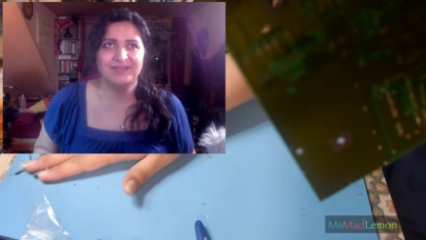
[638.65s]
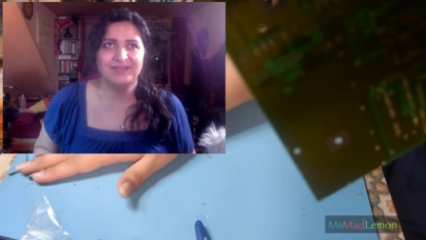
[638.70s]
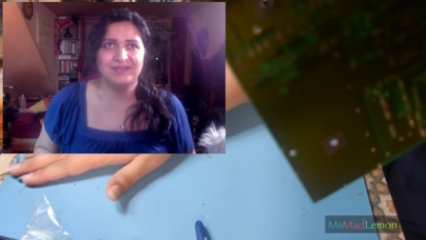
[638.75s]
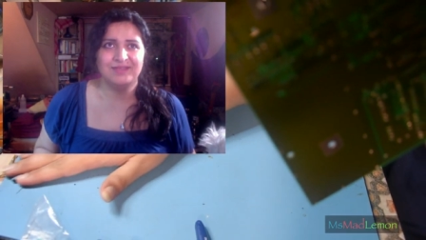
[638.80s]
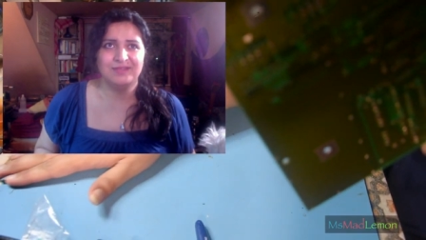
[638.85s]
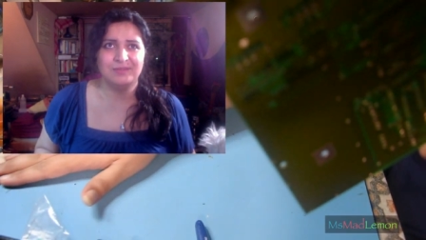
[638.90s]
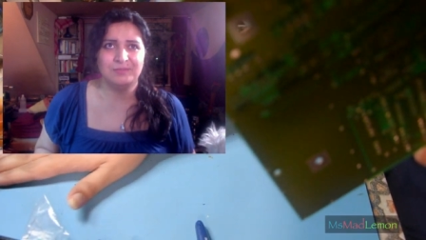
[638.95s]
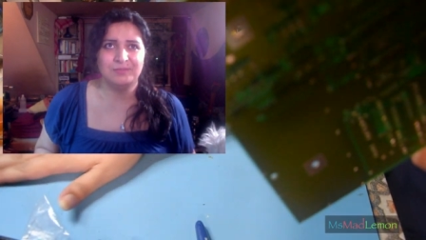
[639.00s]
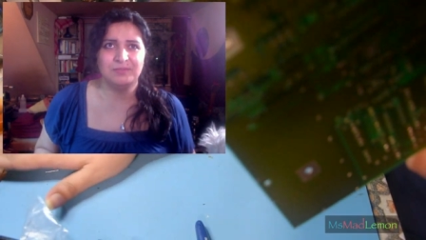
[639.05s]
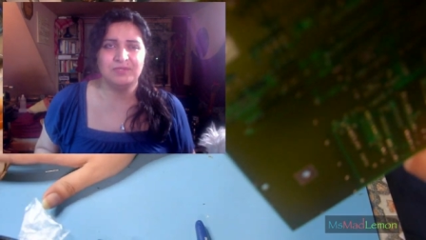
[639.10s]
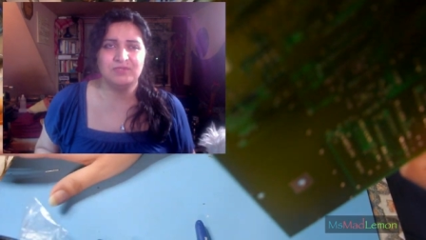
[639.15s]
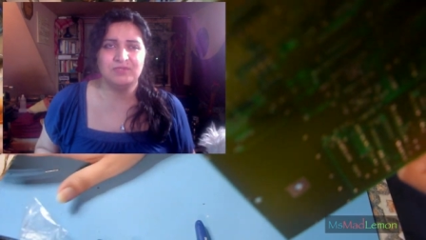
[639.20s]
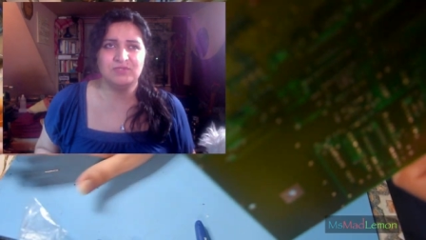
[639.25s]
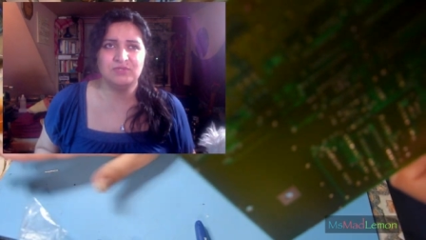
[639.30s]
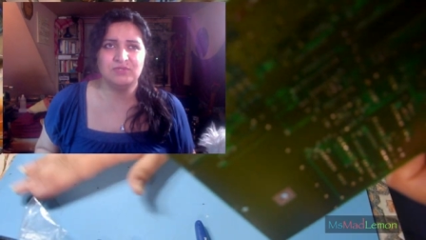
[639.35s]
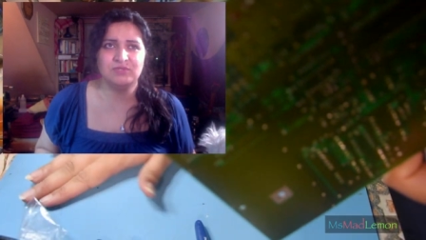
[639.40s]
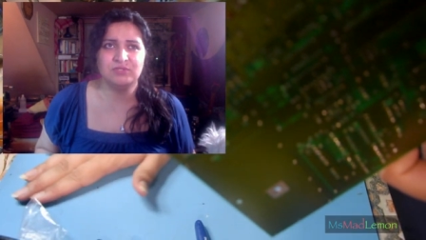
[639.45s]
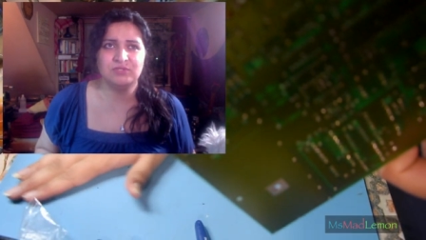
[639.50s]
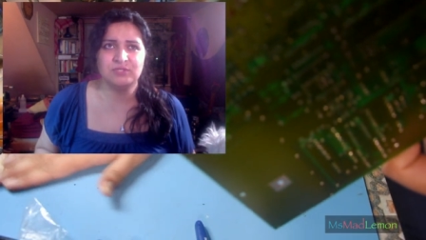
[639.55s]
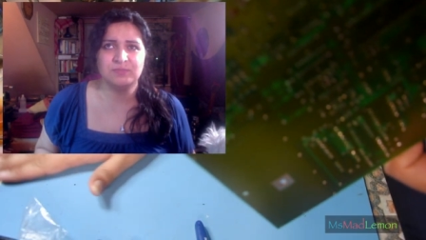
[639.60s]
Uh, because
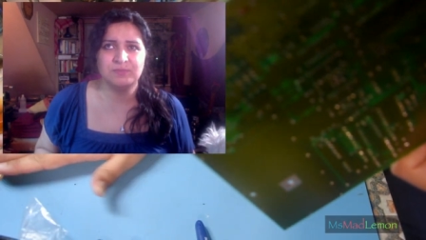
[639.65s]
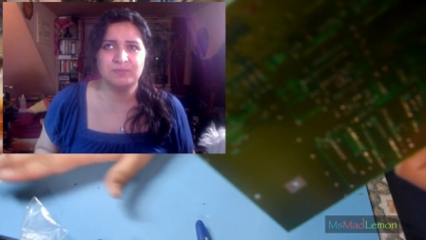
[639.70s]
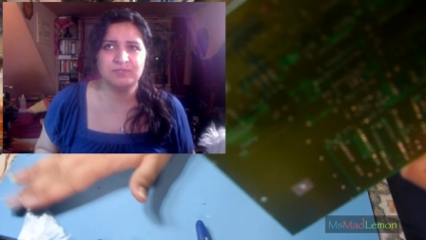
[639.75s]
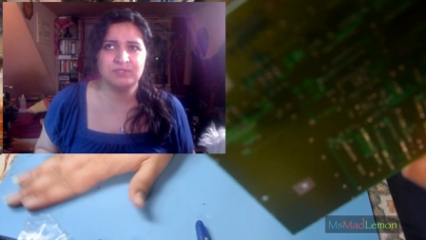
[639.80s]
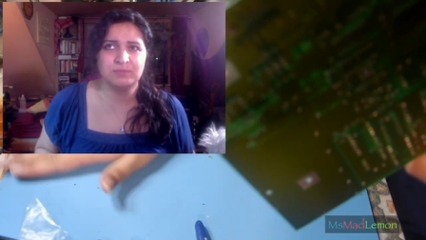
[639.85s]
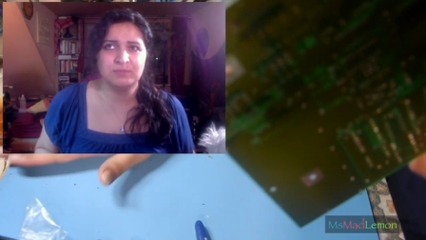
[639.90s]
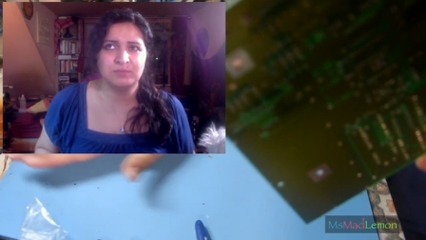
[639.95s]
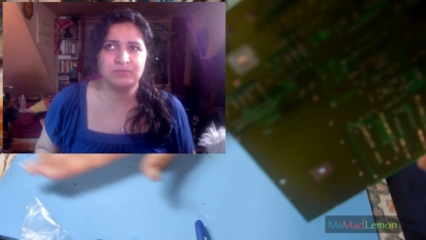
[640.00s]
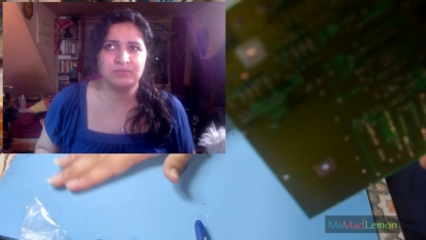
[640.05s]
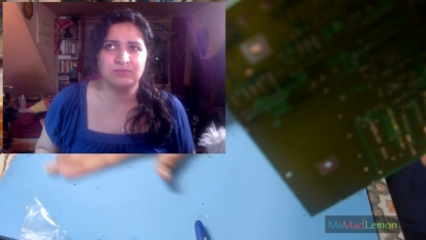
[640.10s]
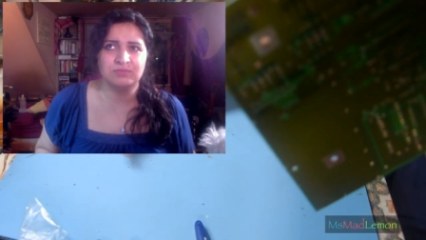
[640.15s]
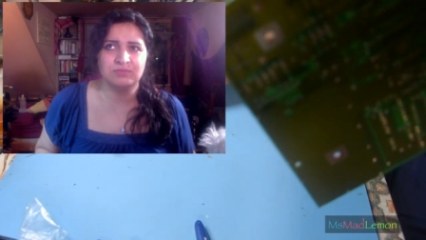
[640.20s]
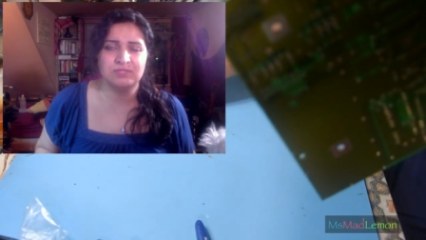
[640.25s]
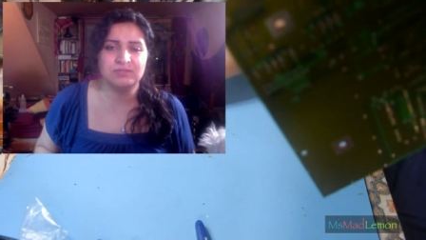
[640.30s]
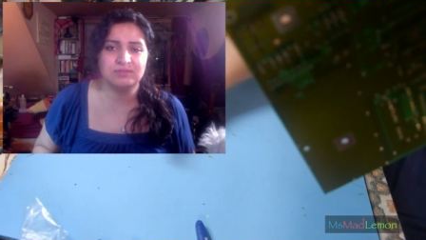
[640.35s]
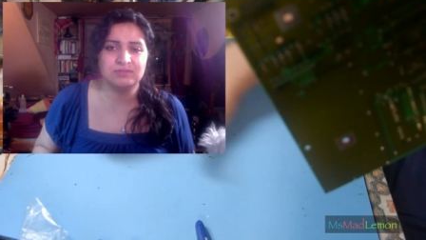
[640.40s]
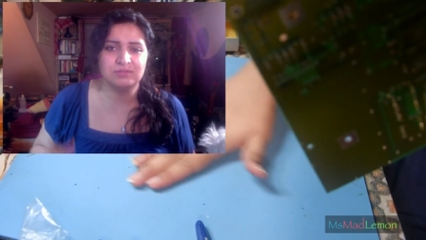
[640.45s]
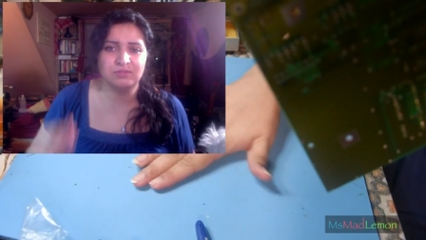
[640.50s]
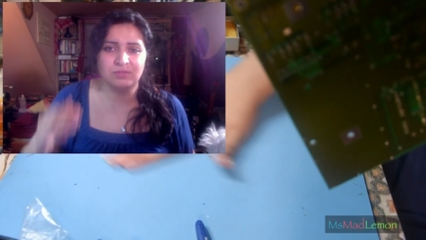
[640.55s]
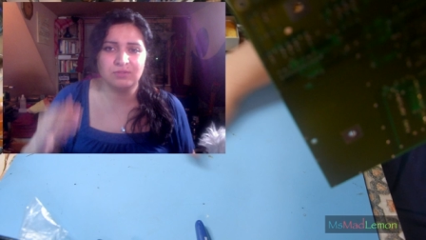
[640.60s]
you're supposed to put,
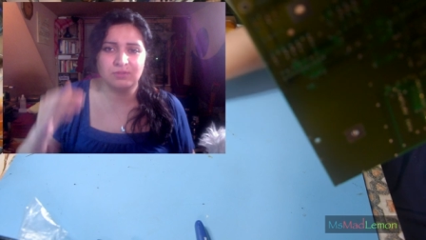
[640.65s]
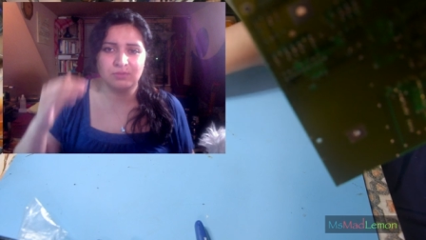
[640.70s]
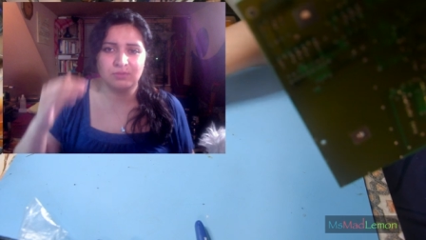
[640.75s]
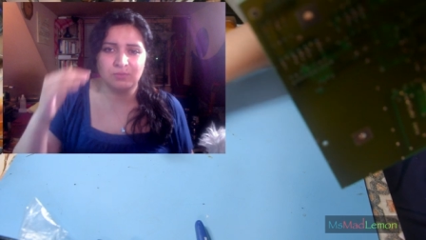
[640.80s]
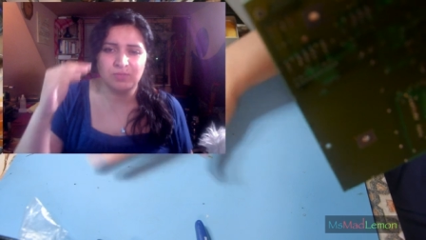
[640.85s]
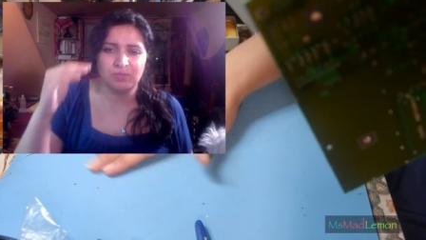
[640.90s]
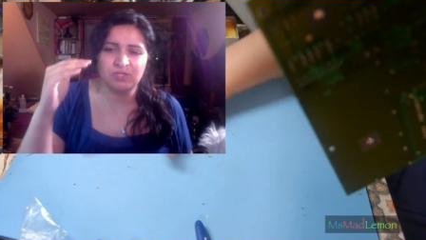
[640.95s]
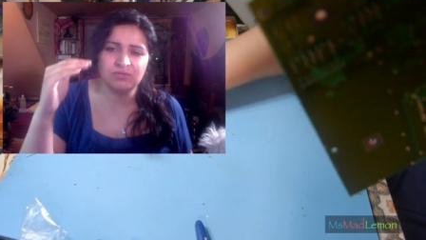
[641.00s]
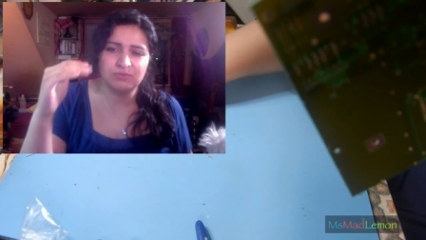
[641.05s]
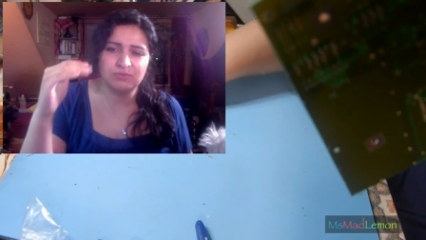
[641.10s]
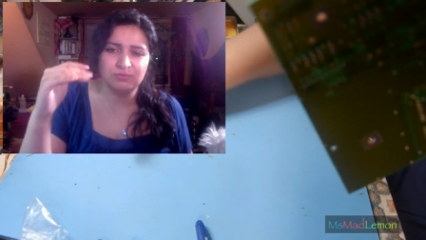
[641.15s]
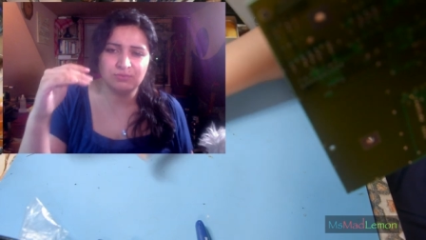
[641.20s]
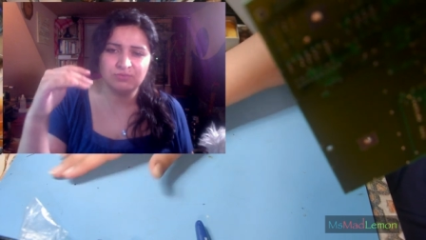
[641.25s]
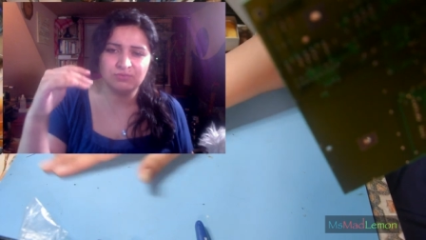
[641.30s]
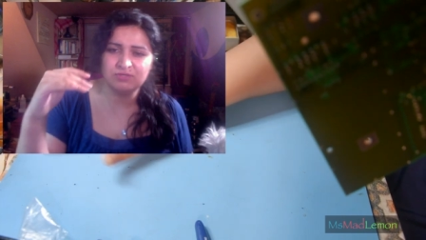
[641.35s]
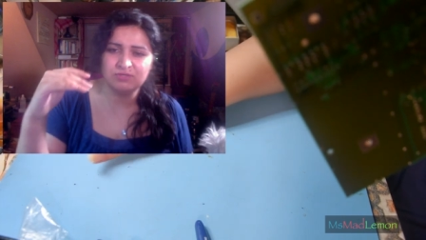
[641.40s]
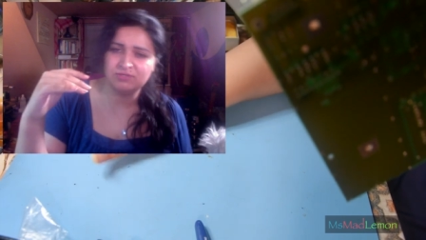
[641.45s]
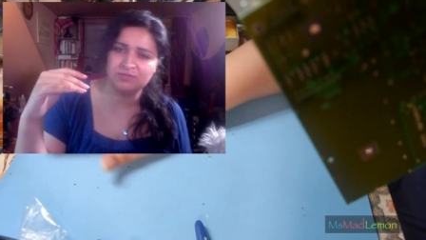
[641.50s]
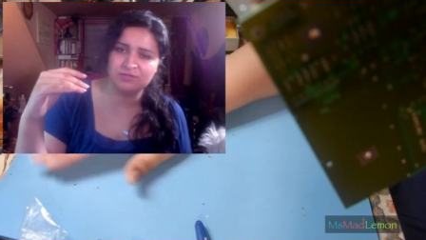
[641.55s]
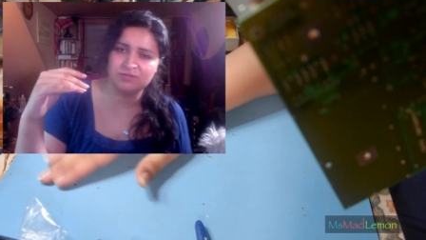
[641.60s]
you know, when you
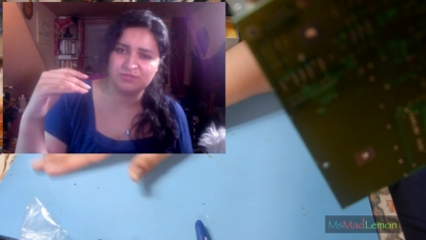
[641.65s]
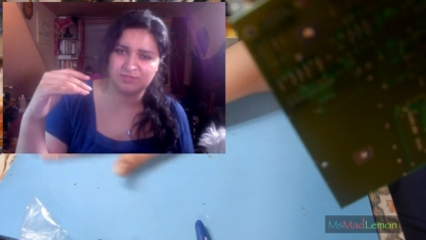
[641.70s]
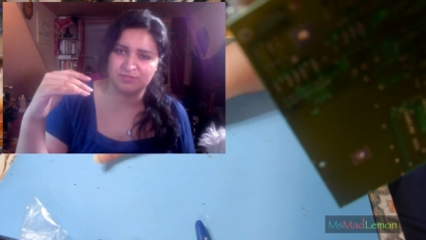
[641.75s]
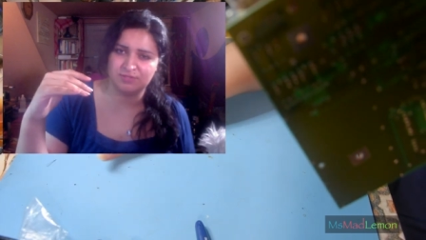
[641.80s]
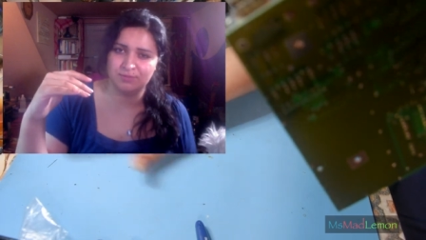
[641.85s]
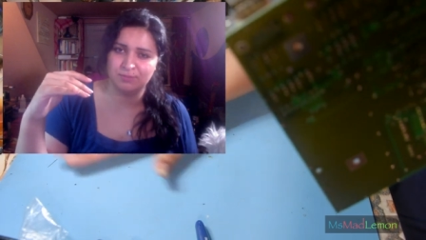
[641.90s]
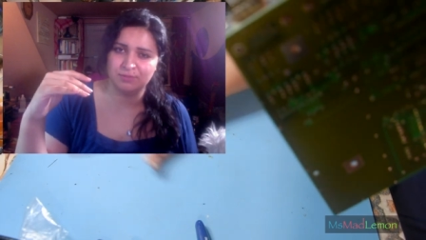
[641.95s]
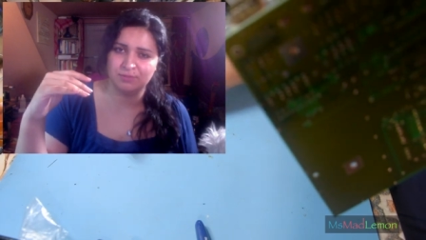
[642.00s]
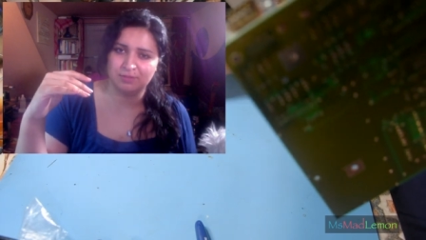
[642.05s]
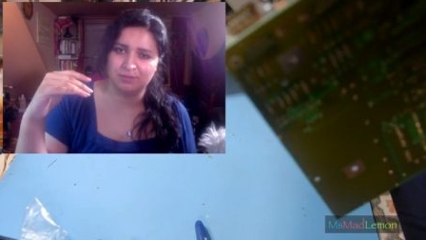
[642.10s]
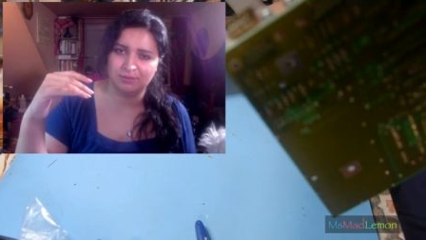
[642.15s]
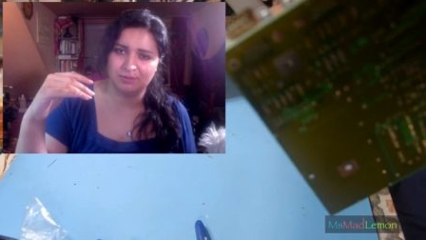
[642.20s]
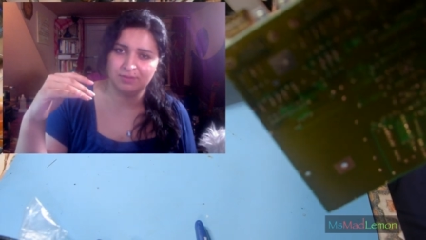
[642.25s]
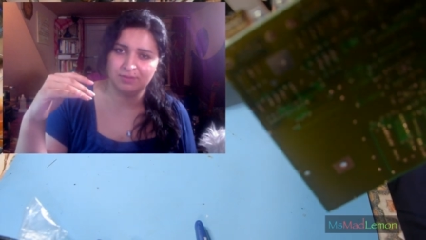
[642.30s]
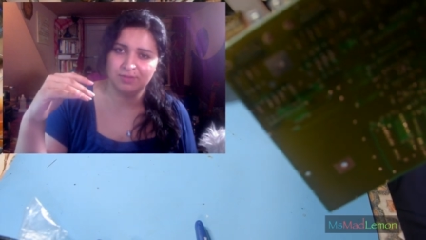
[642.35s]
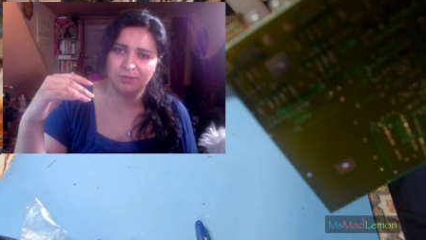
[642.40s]
research something,